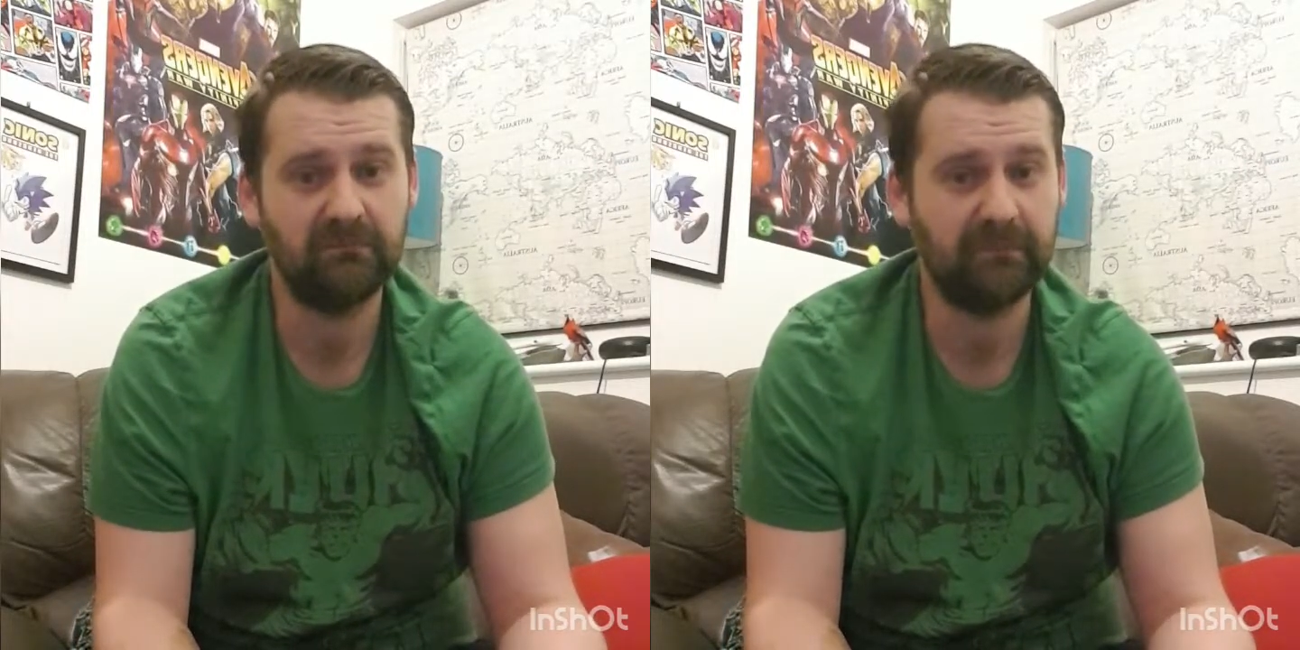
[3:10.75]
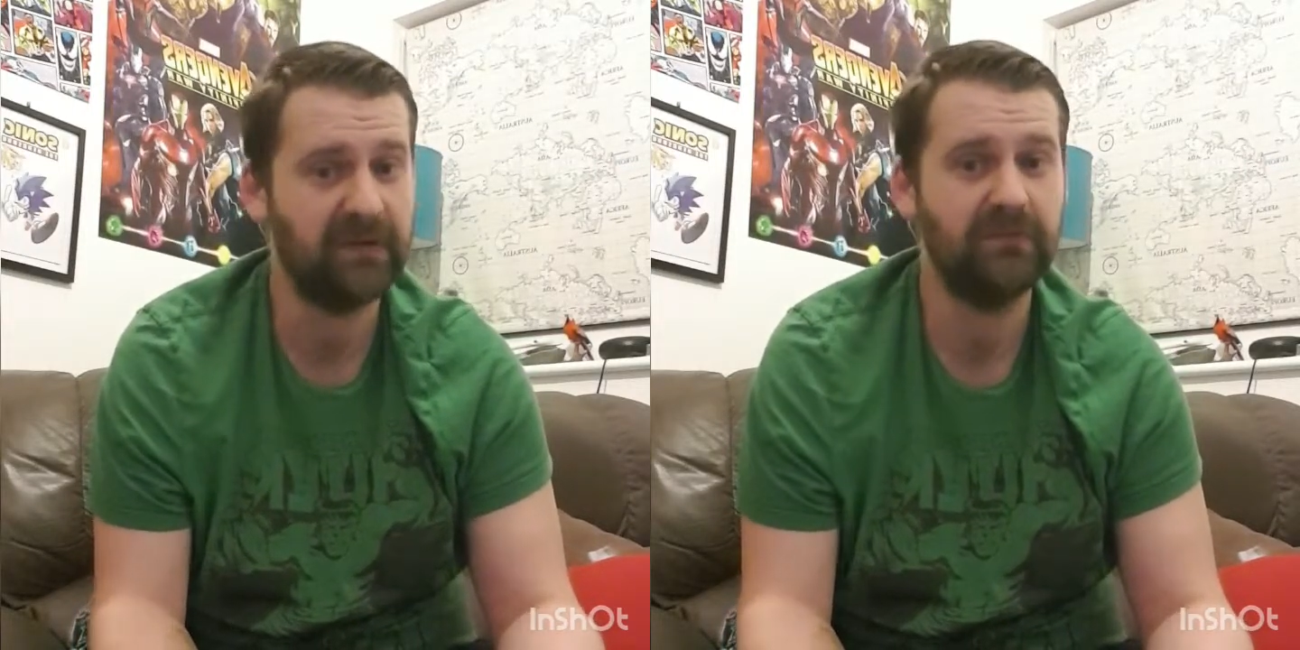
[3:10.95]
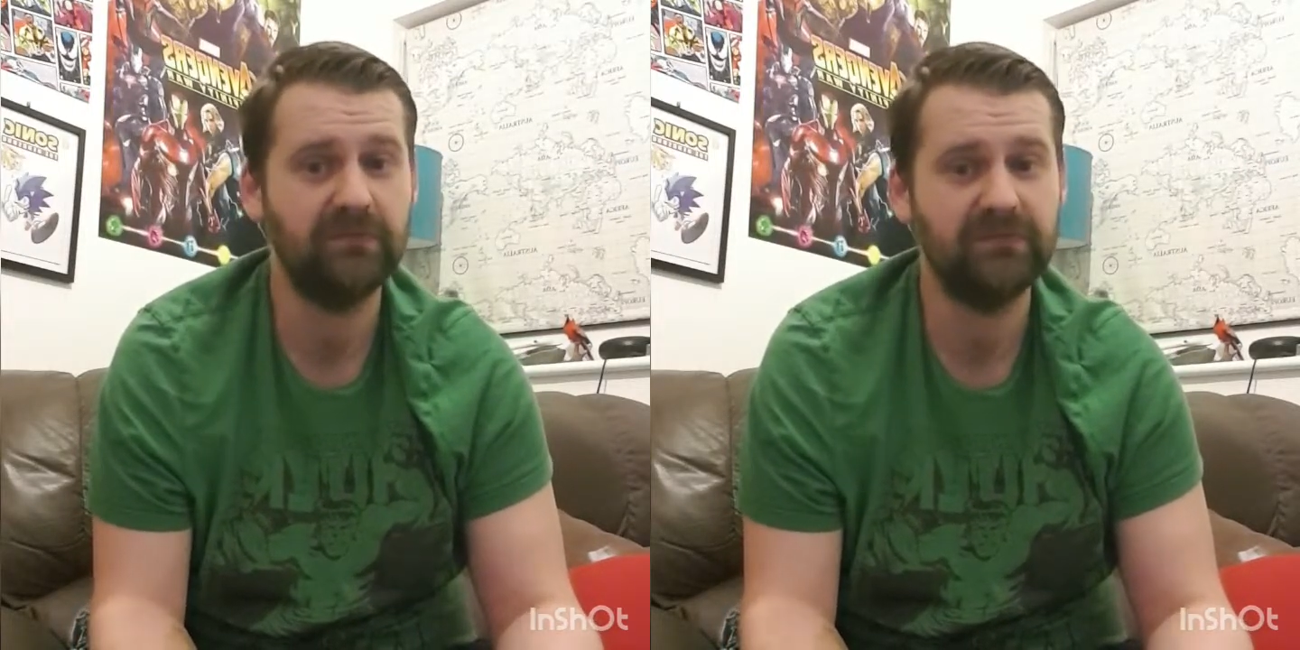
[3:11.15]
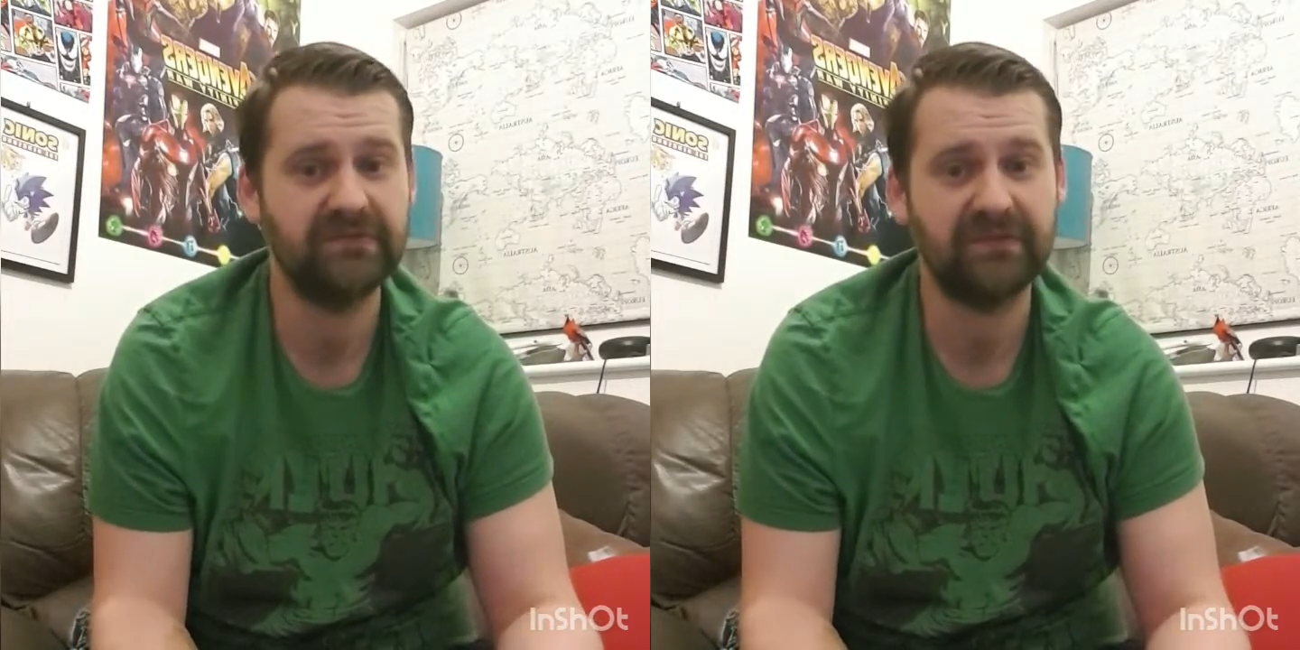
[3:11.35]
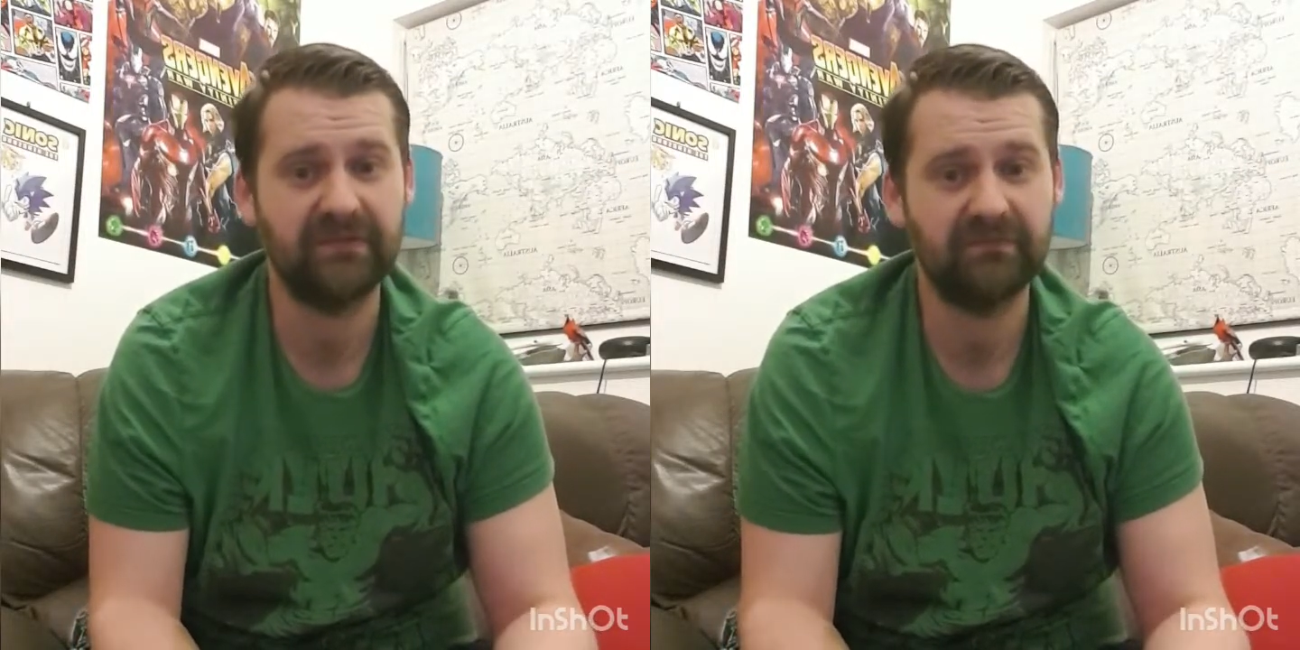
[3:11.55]

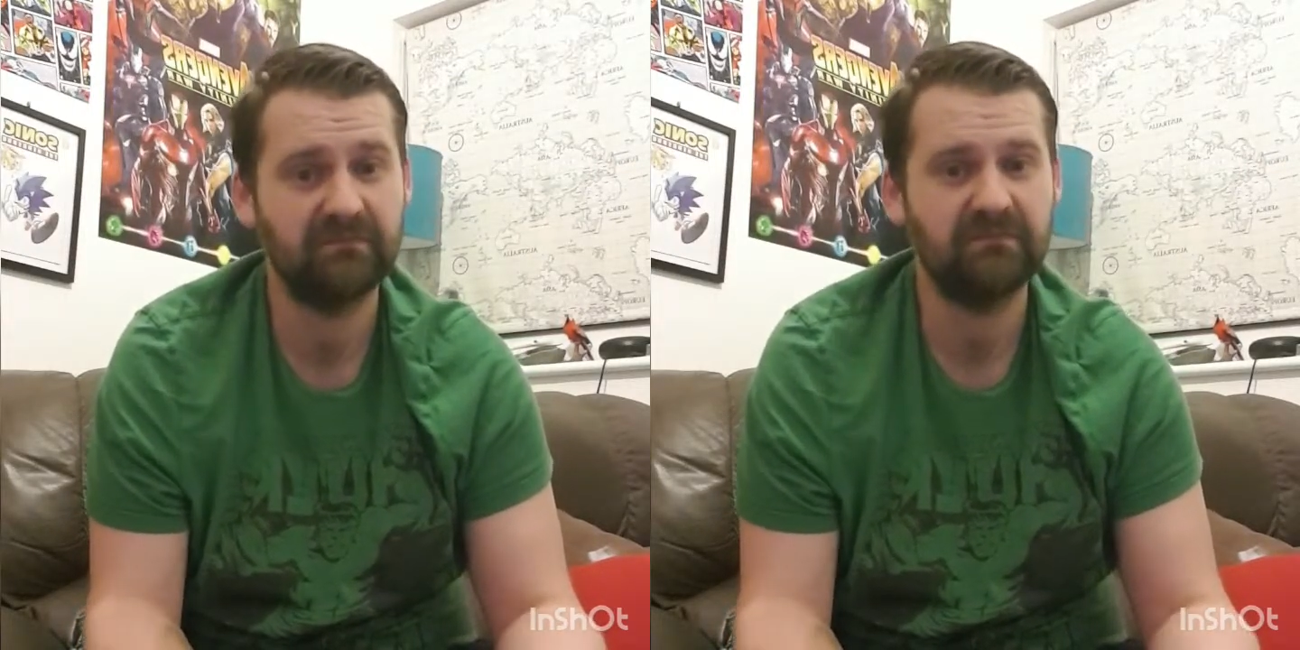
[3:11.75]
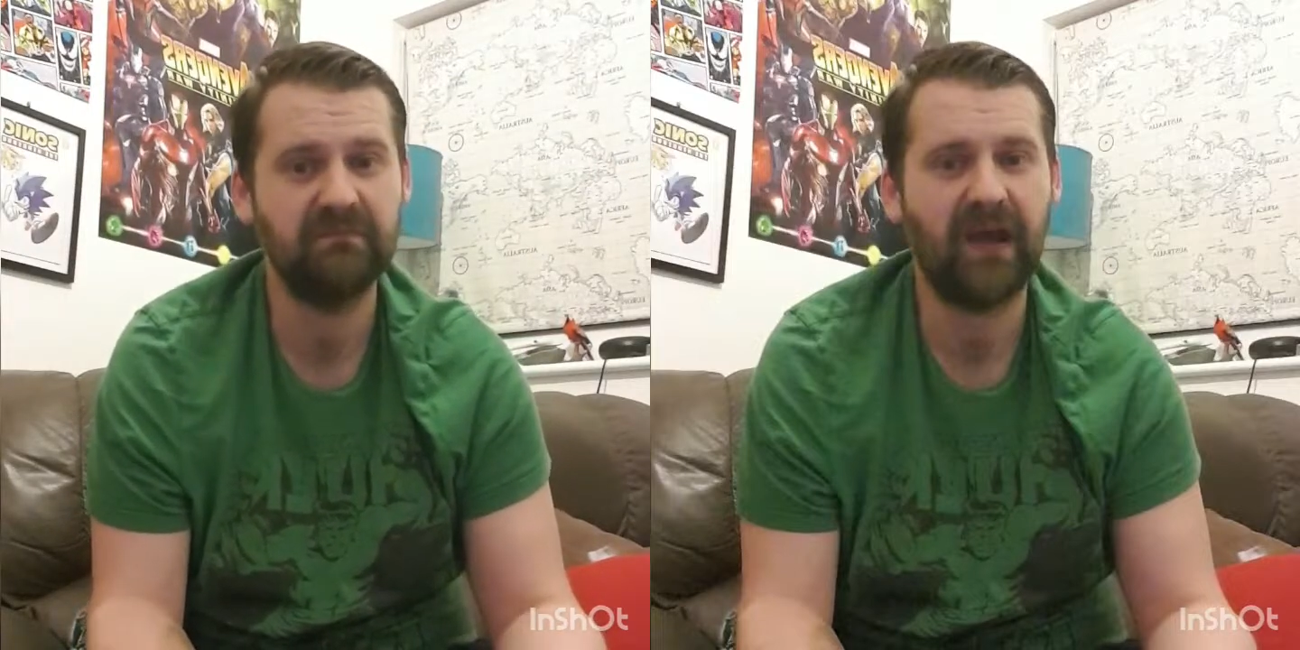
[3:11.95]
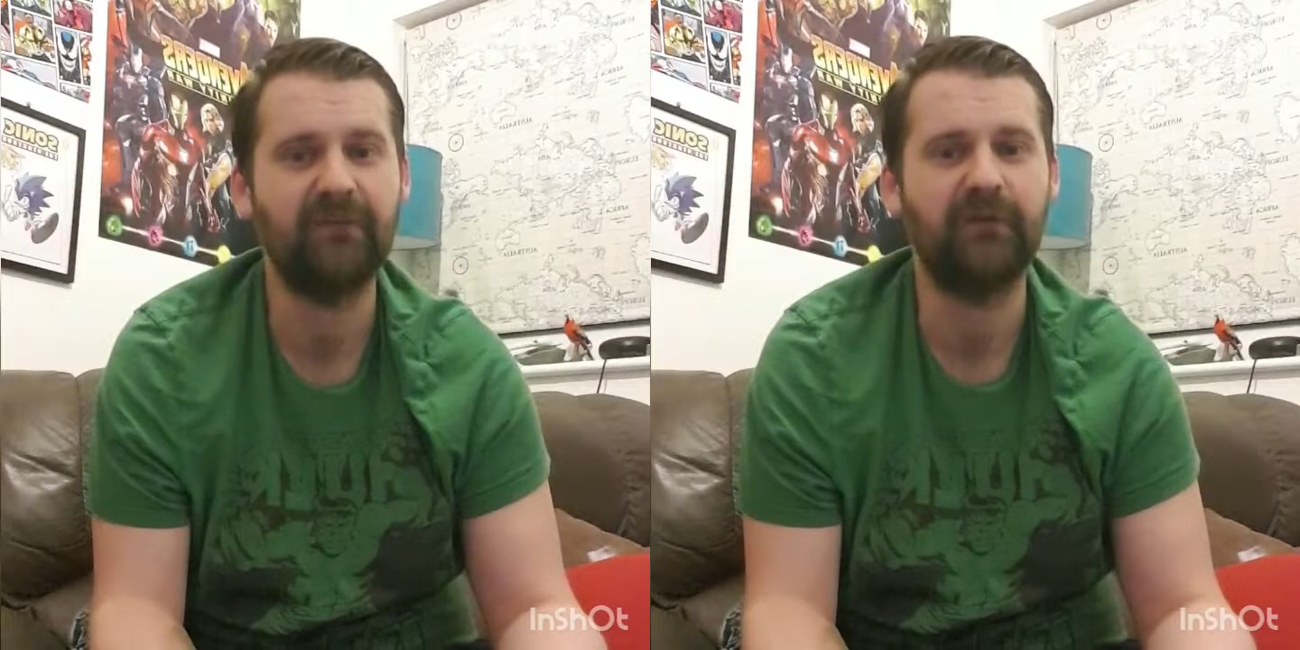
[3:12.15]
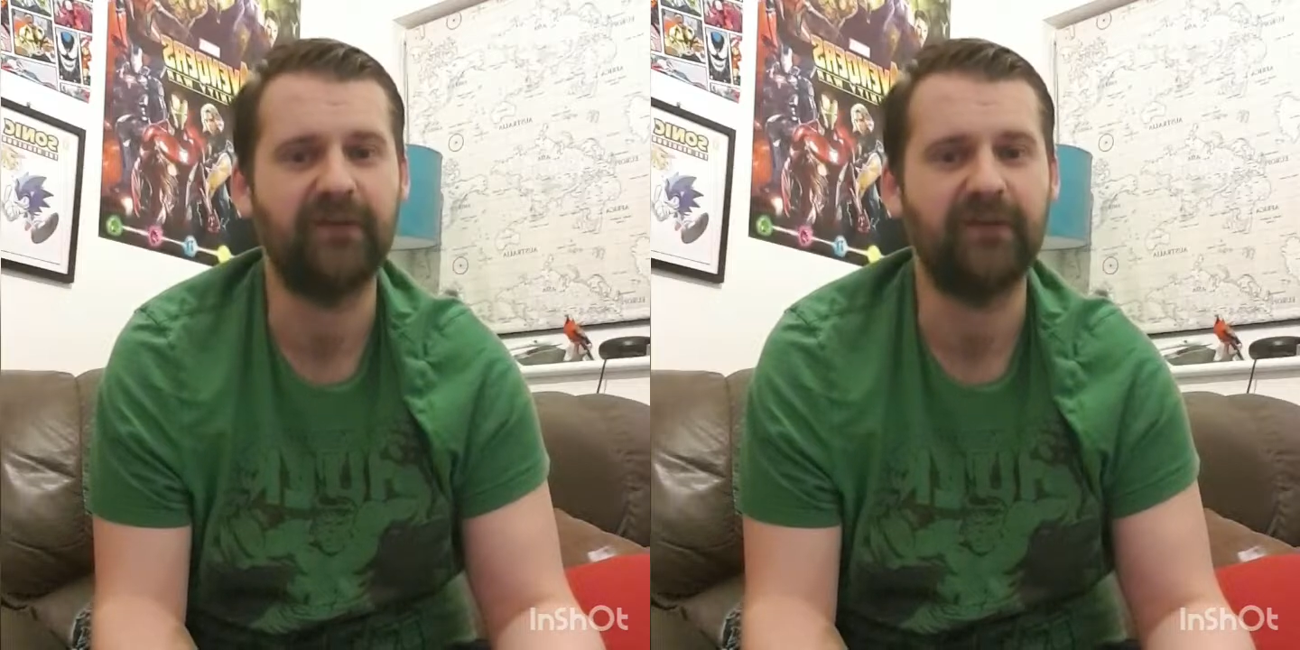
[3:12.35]
bills and other